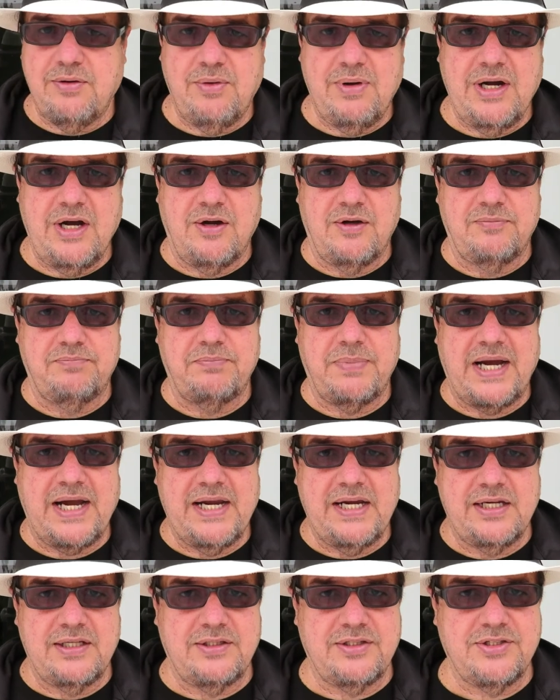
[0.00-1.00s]
around,
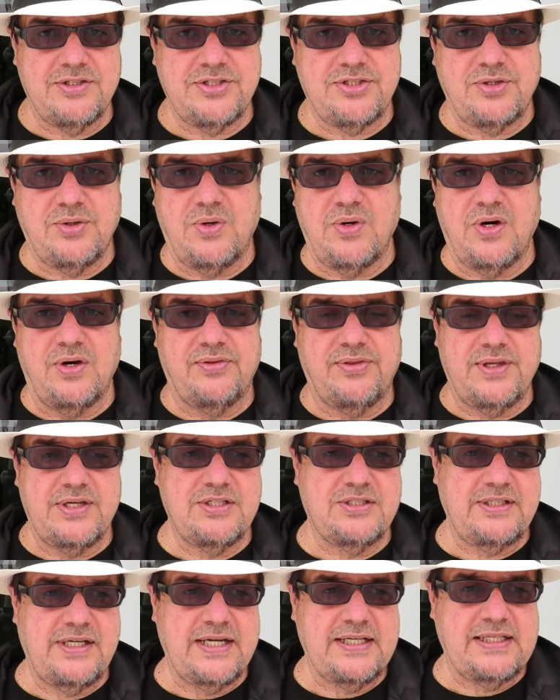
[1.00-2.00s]
buying in the store,
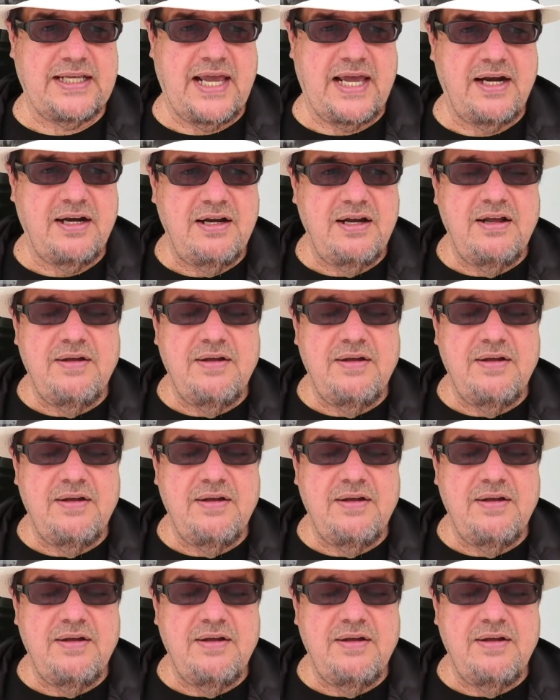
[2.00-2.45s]
things like that,